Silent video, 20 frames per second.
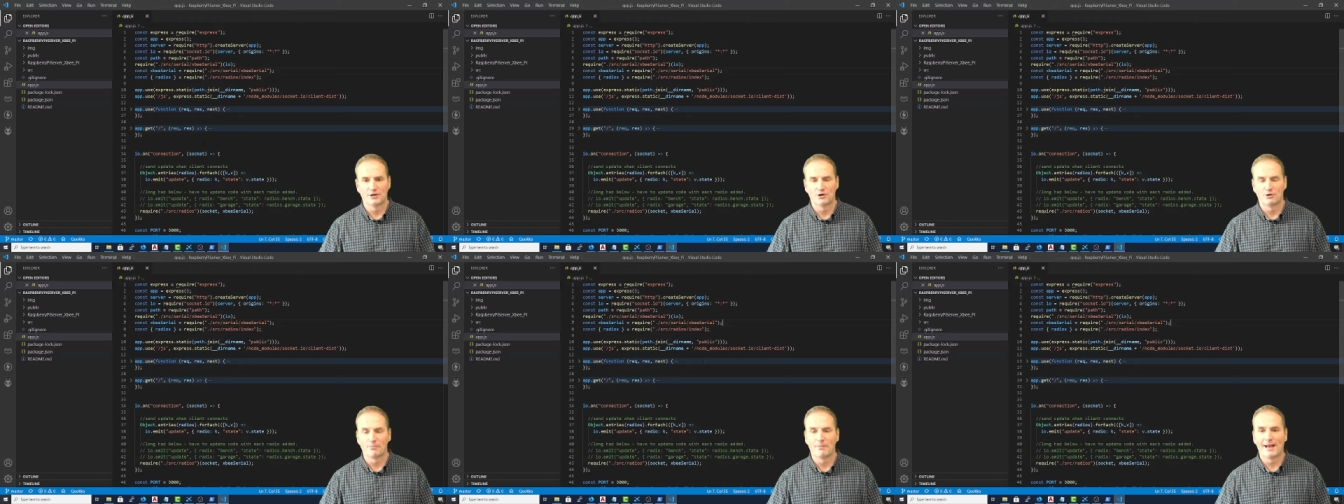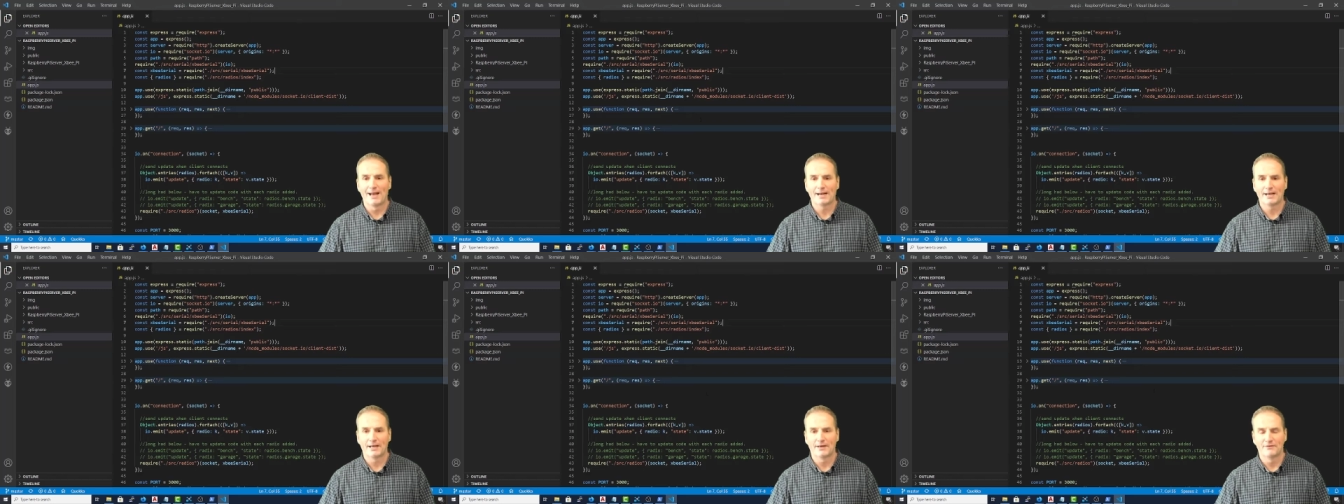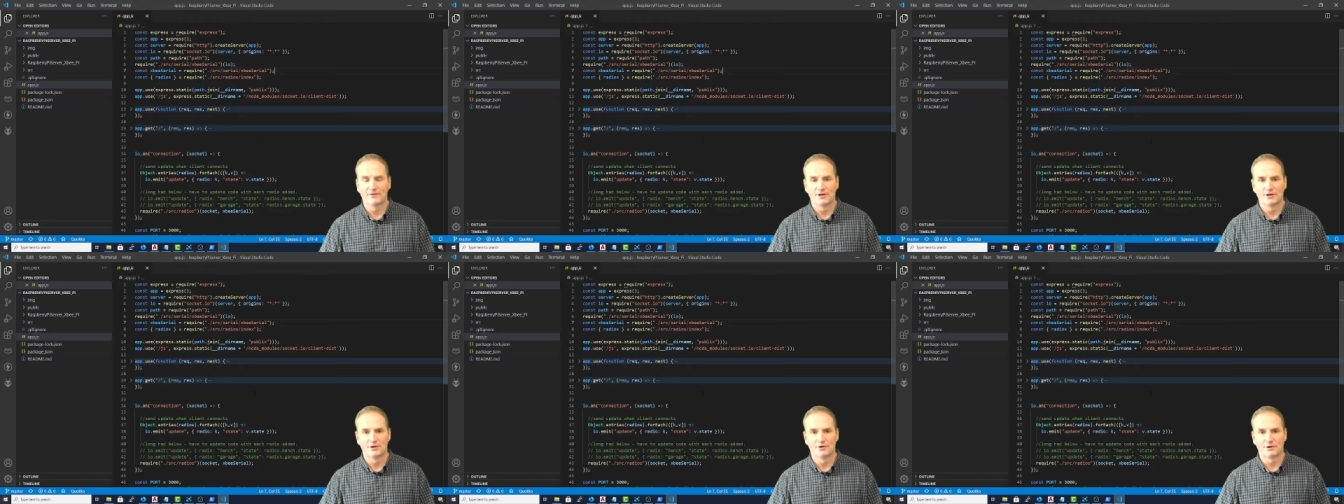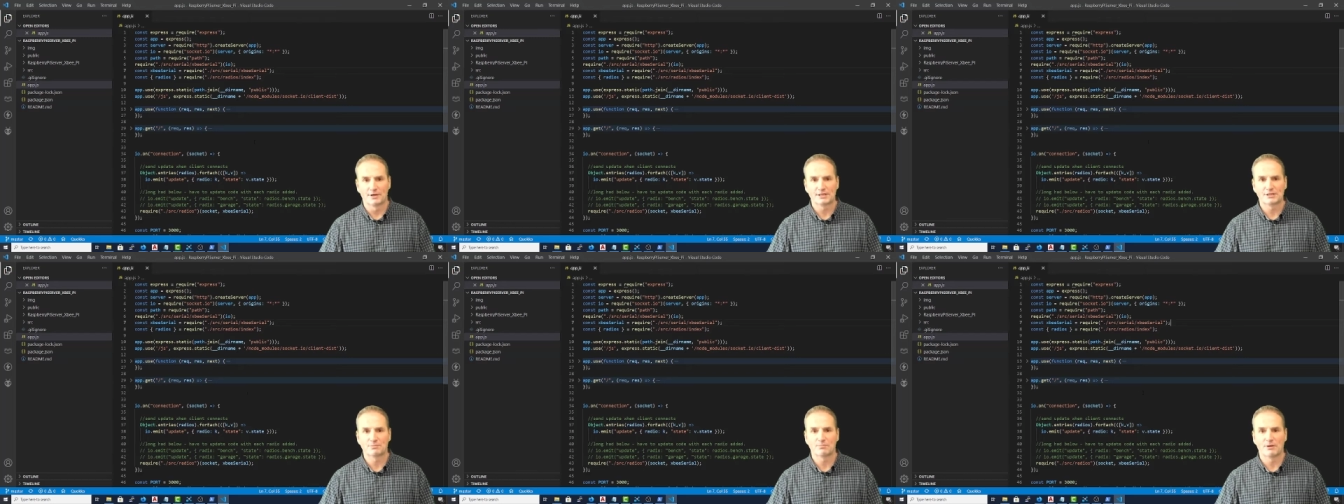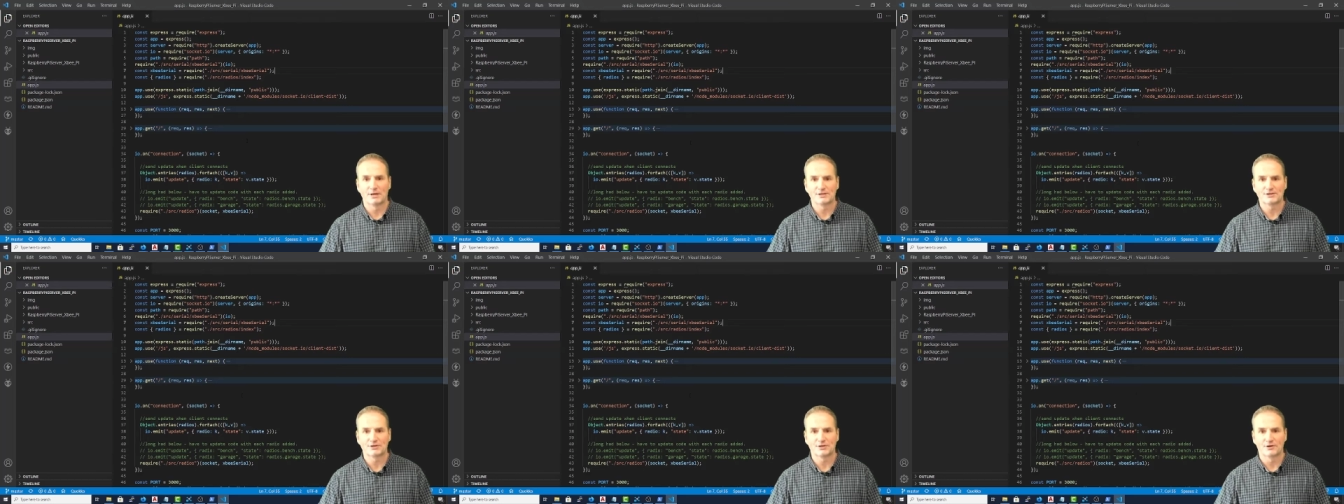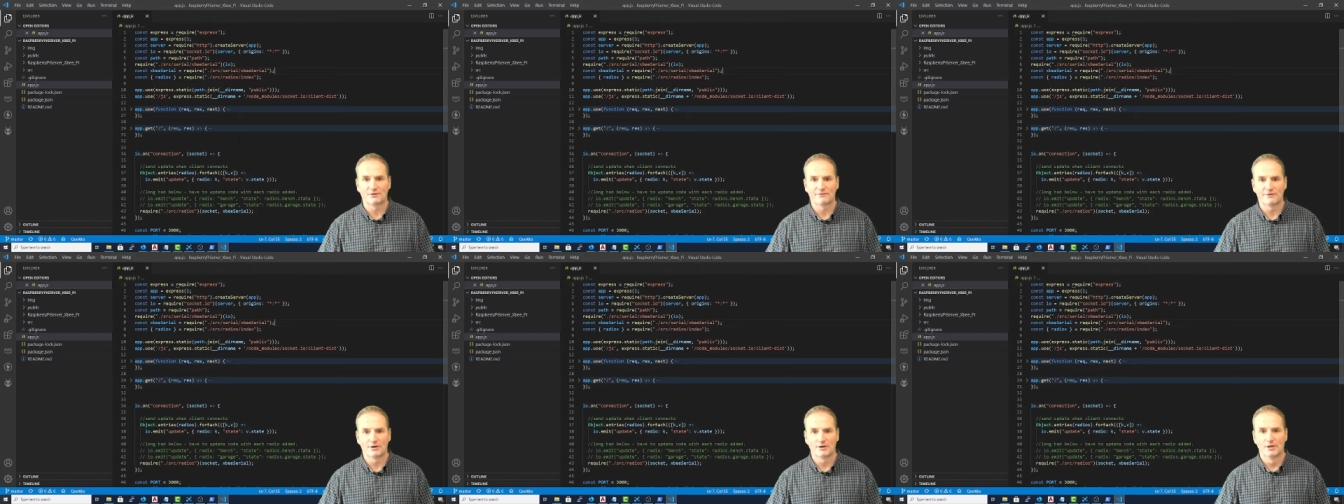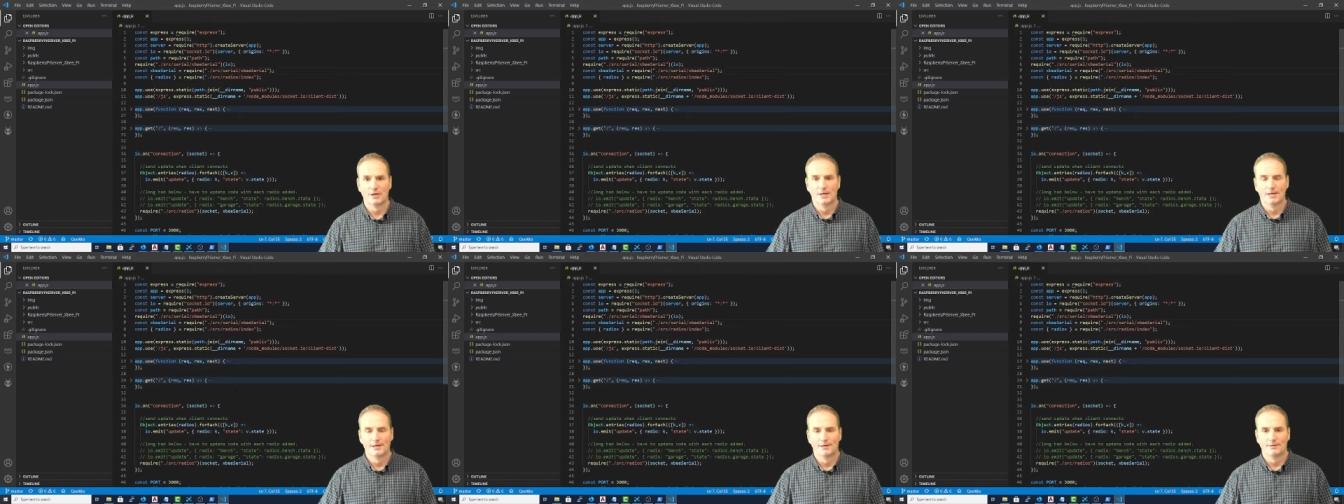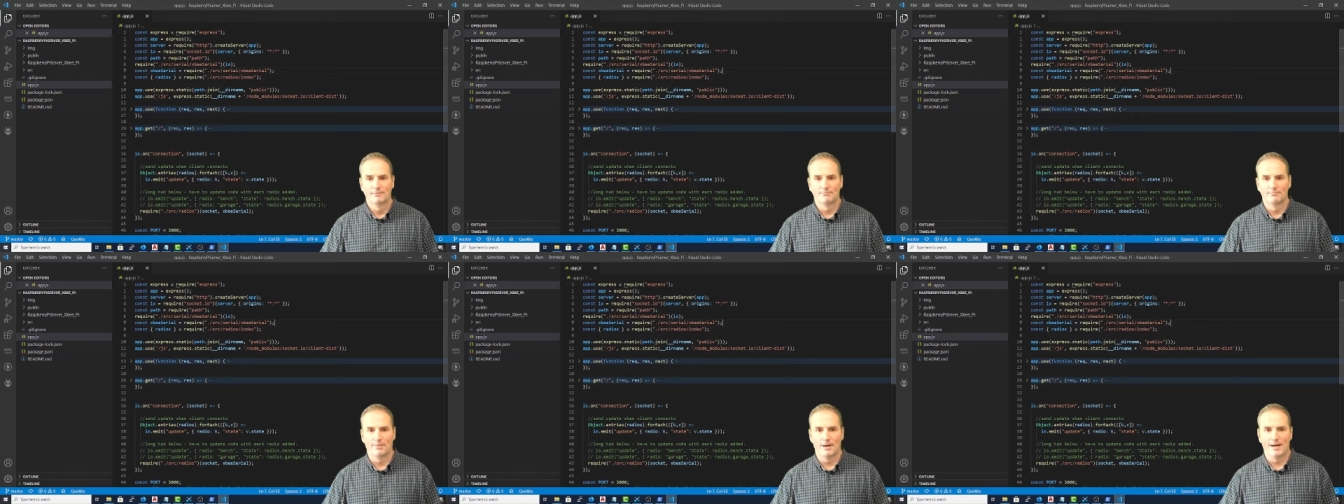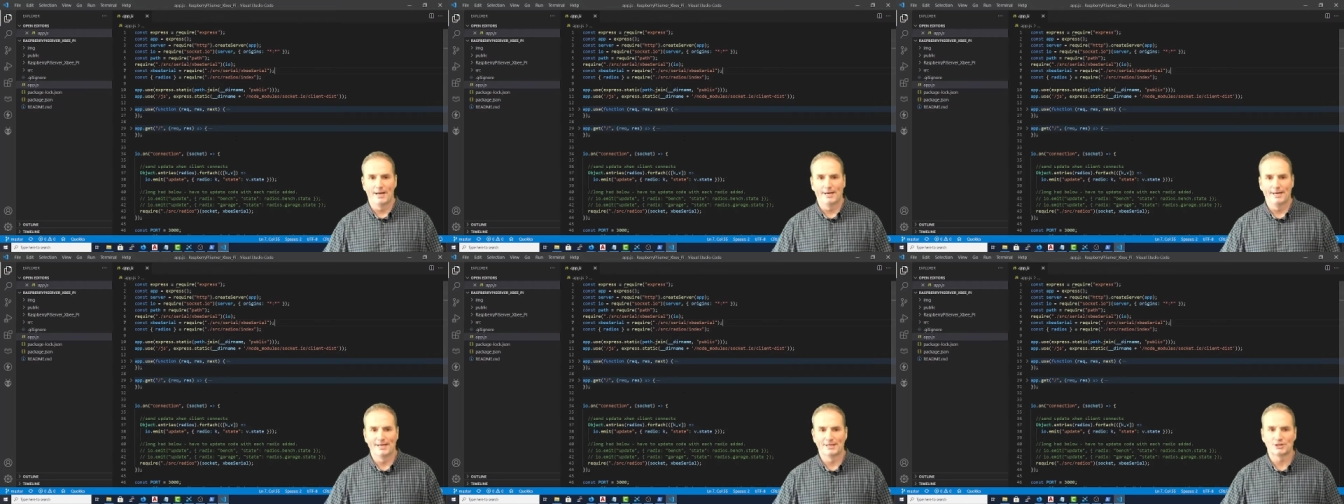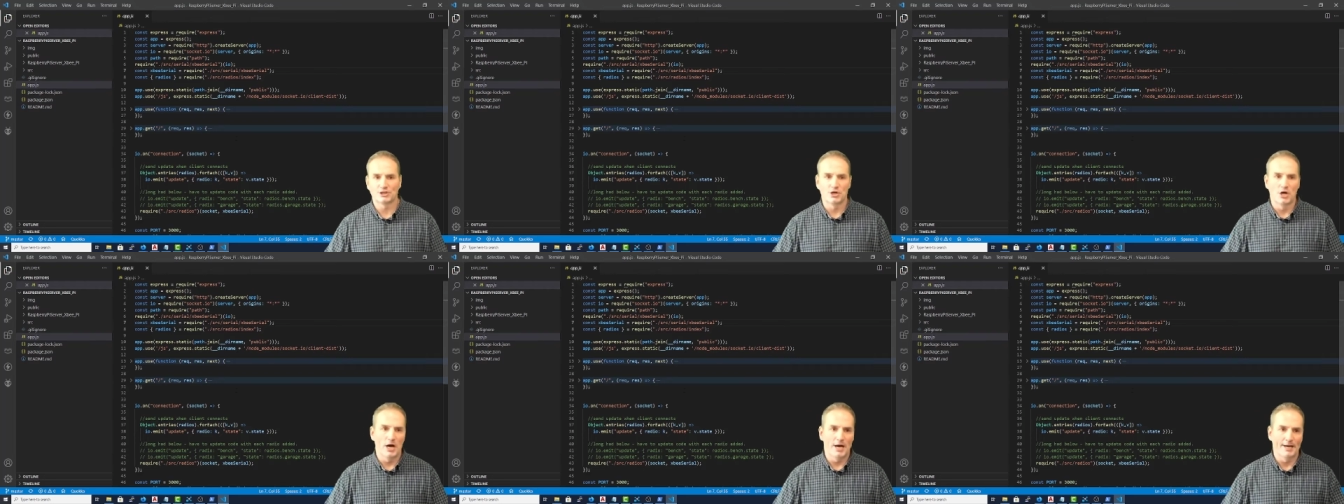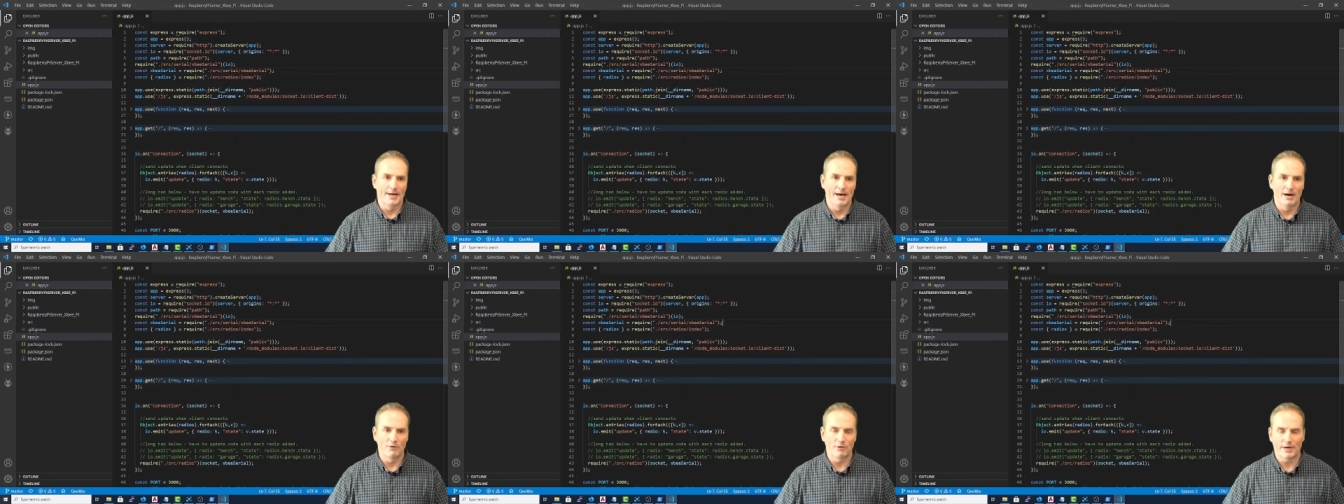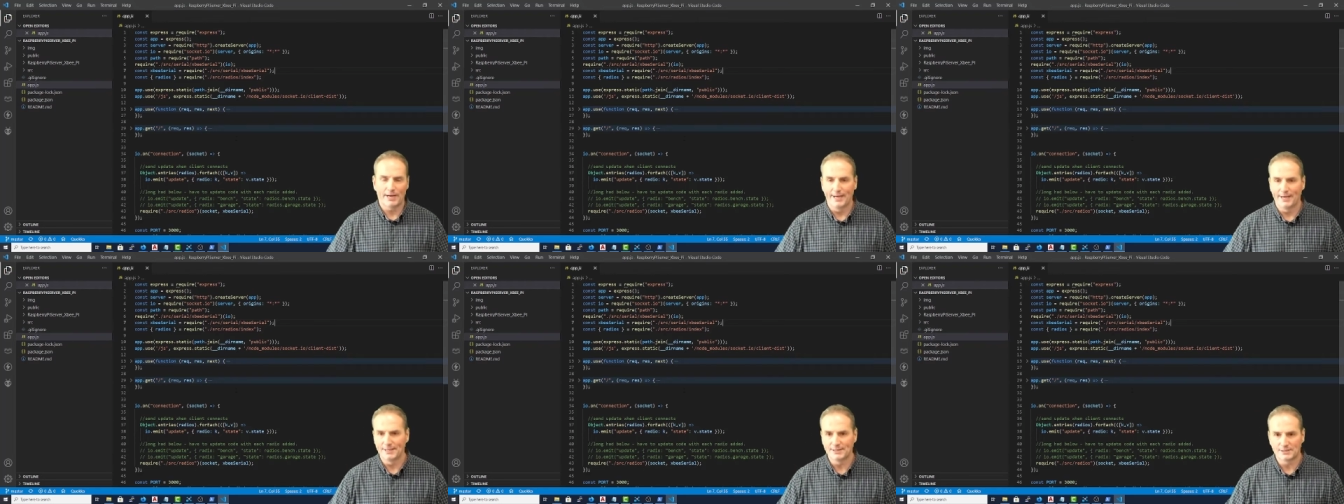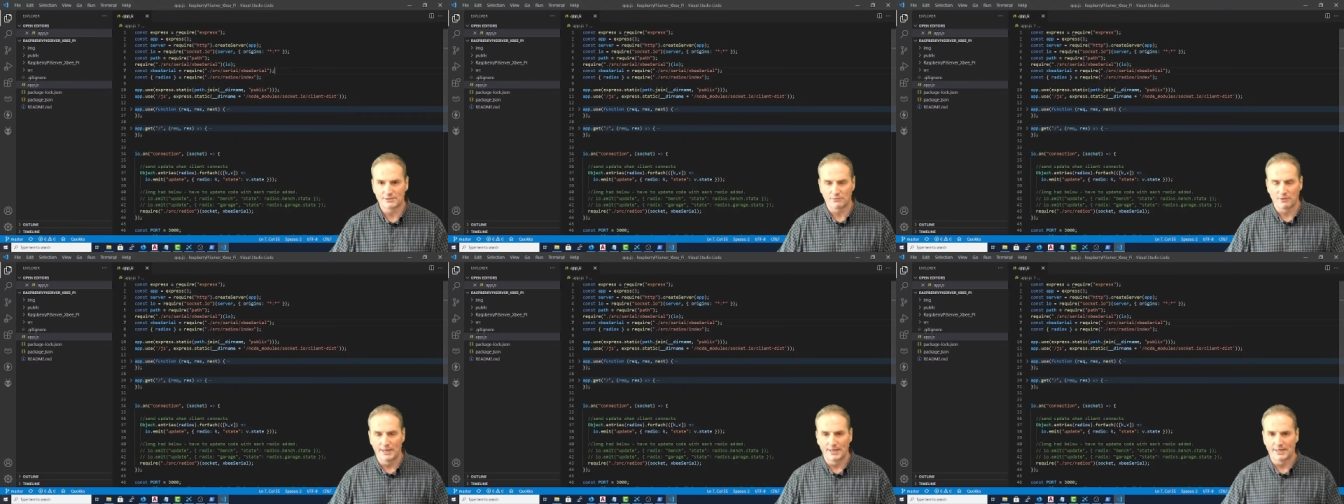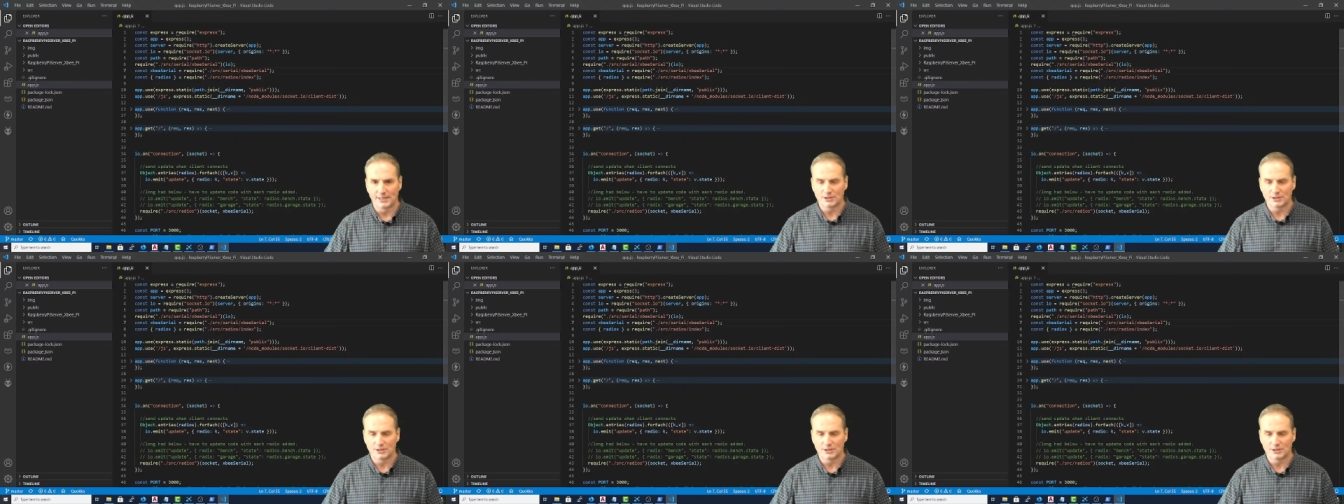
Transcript: back end and your Express server. But it's not in our case, right?